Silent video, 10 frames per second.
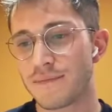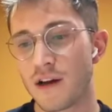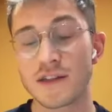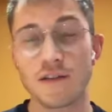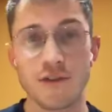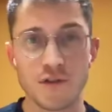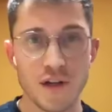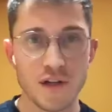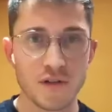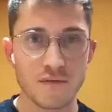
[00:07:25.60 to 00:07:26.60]
ask the first
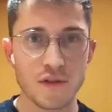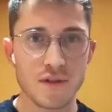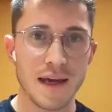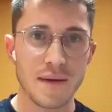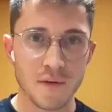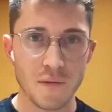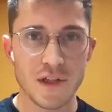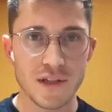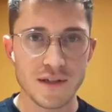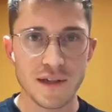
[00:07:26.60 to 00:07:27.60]
question to Simon,
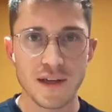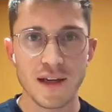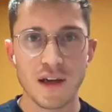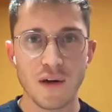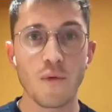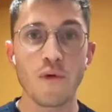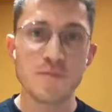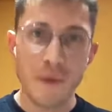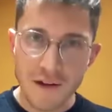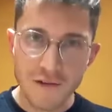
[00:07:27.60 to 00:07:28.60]
which is
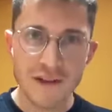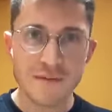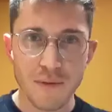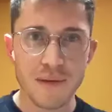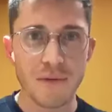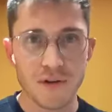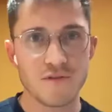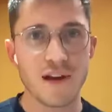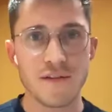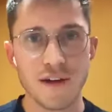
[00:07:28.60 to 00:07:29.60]
whose background is probably
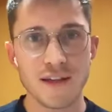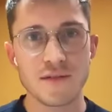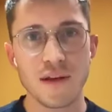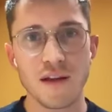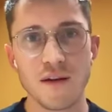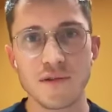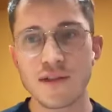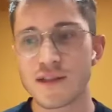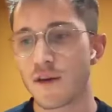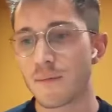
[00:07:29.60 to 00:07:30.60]
most relevant when it comes to
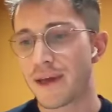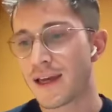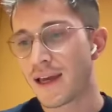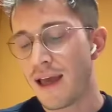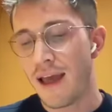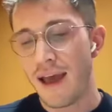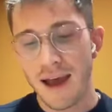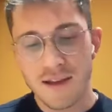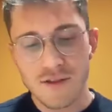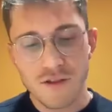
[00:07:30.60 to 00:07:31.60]
this topic.
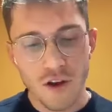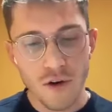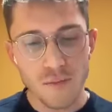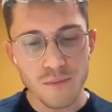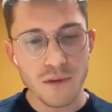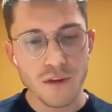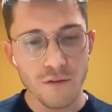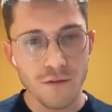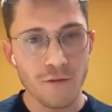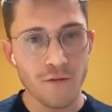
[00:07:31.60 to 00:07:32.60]
And so
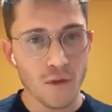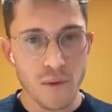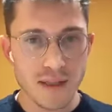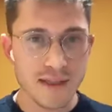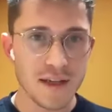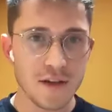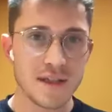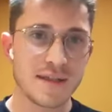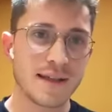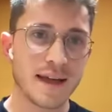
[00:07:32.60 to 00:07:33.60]
for the ones in the
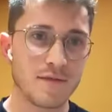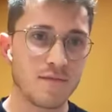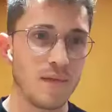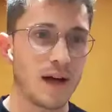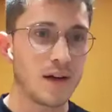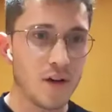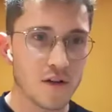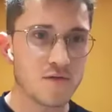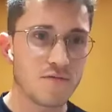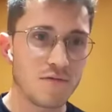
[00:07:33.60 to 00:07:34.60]
audience that are
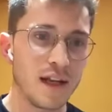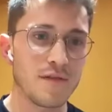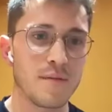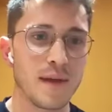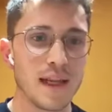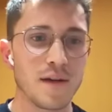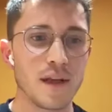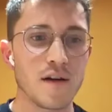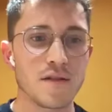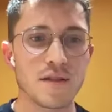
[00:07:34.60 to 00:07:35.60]
not really familiar with
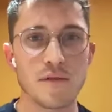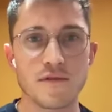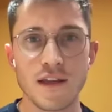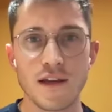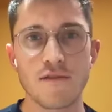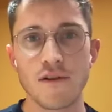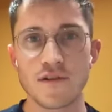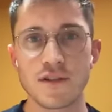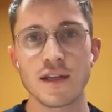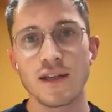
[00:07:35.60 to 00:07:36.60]
the concept of
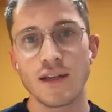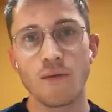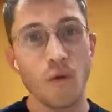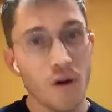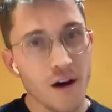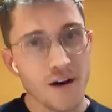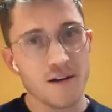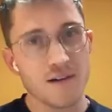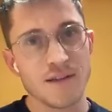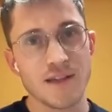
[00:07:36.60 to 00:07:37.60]
CROs, what
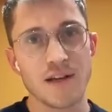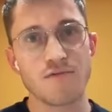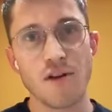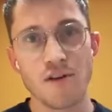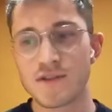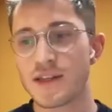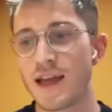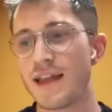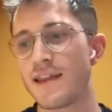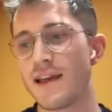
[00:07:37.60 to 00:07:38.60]
are CROs,
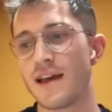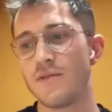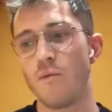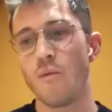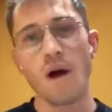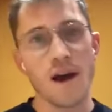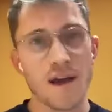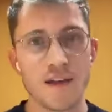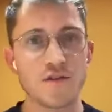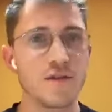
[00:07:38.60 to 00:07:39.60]
and then
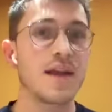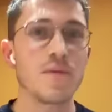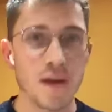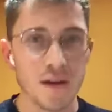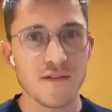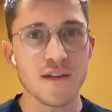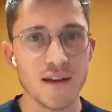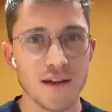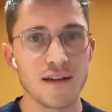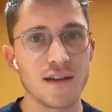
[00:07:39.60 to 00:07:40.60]
why should anyone
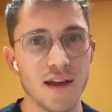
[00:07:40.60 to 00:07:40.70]
consider